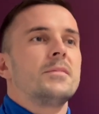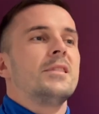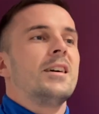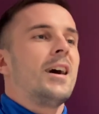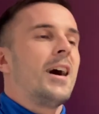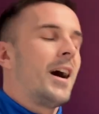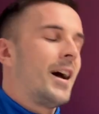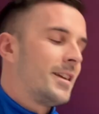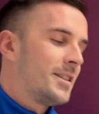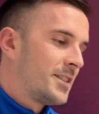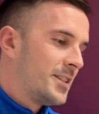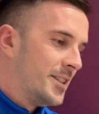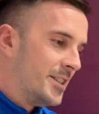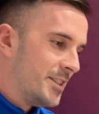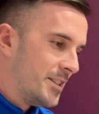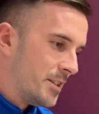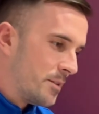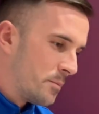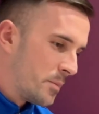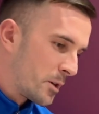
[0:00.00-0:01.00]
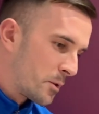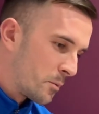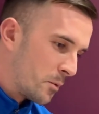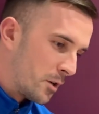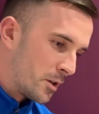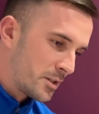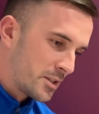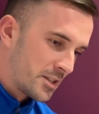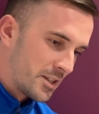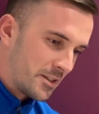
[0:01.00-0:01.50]
That's easy. Big
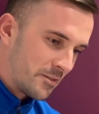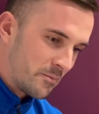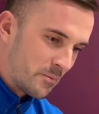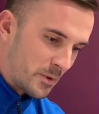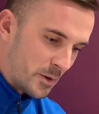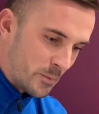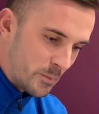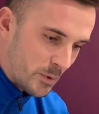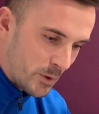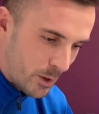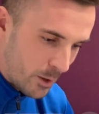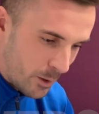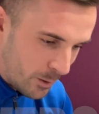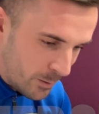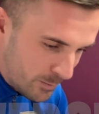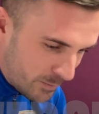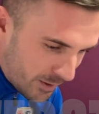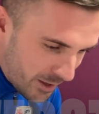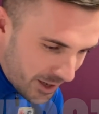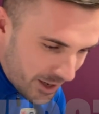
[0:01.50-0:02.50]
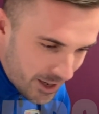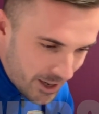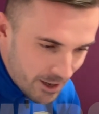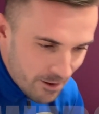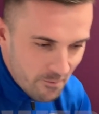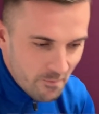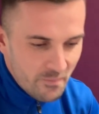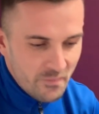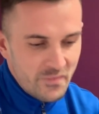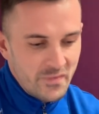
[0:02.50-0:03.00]
Watson, Big Paul.
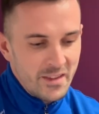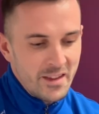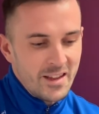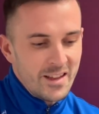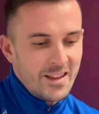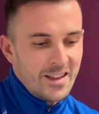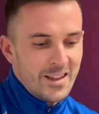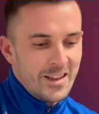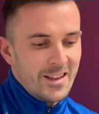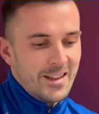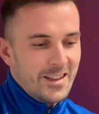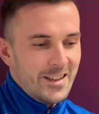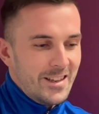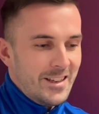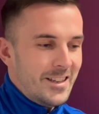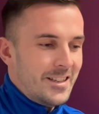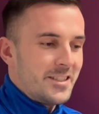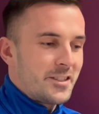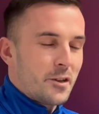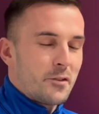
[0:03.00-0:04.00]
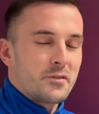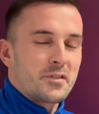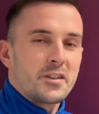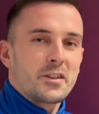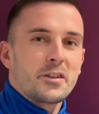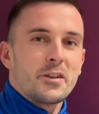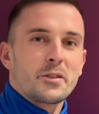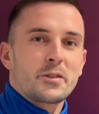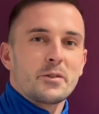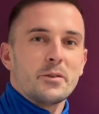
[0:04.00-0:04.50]
He's obviously
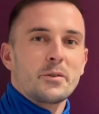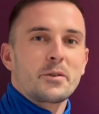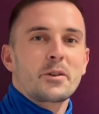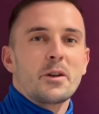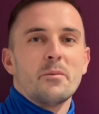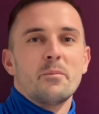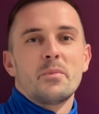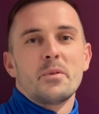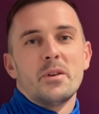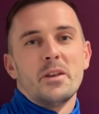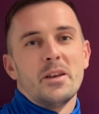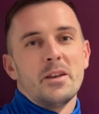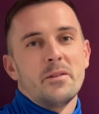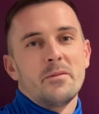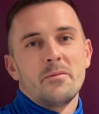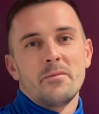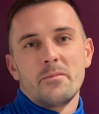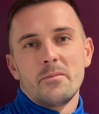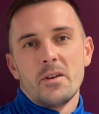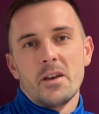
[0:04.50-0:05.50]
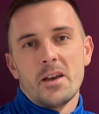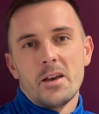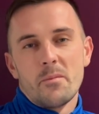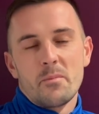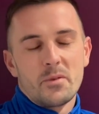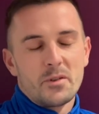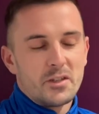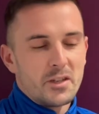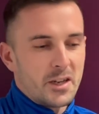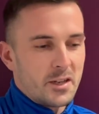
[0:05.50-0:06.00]
got his own company,
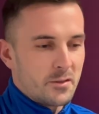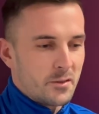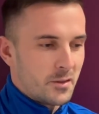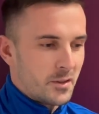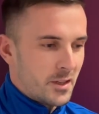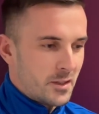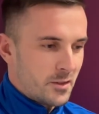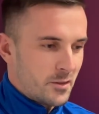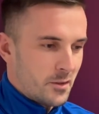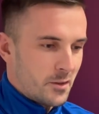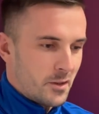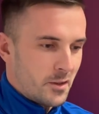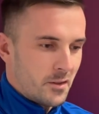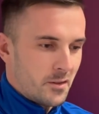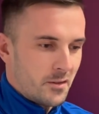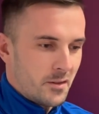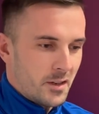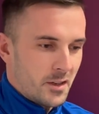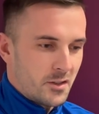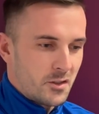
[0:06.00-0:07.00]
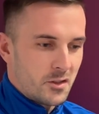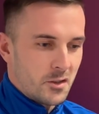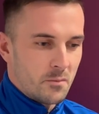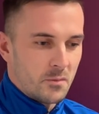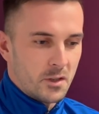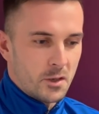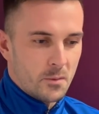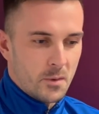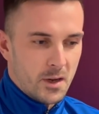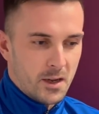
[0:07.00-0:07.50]
Projecto, that's doing
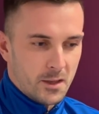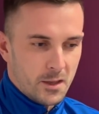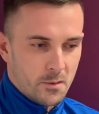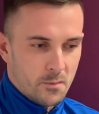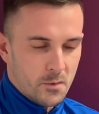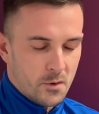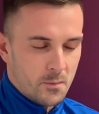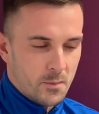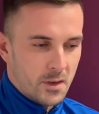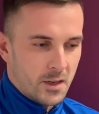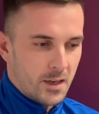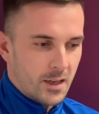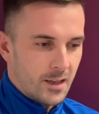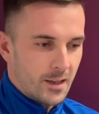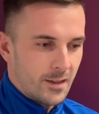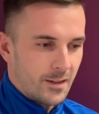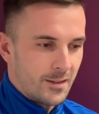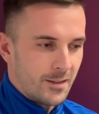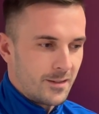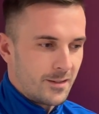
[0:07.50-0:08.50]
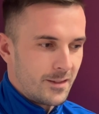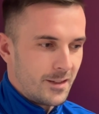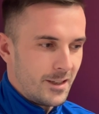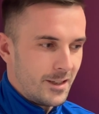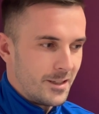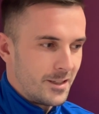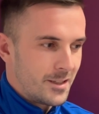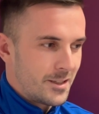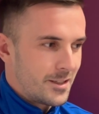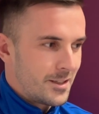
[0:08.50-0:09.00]
extremely well at the moment, and
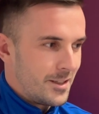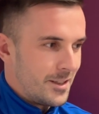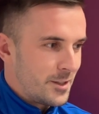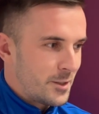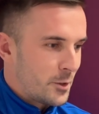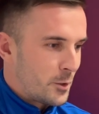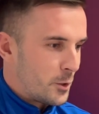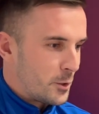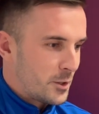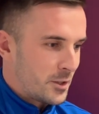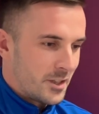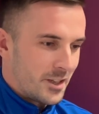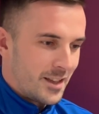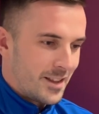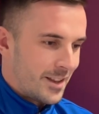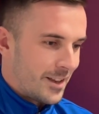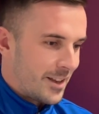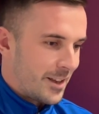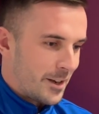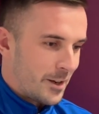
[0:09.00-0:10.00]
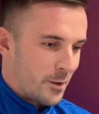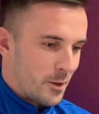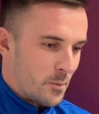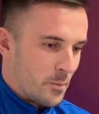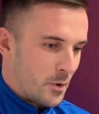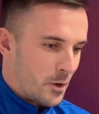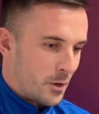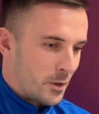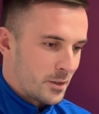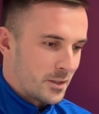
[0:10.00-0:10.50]
he's constantly thinking out of the
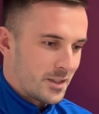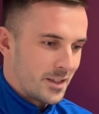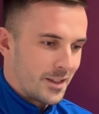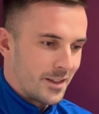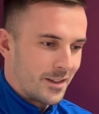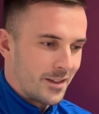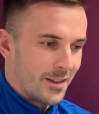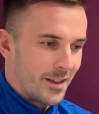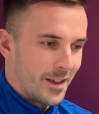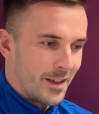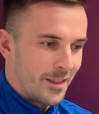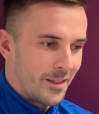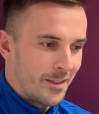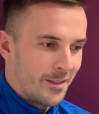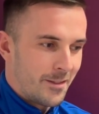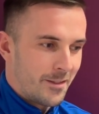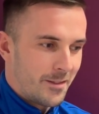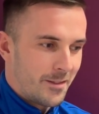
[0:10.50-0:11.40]
box and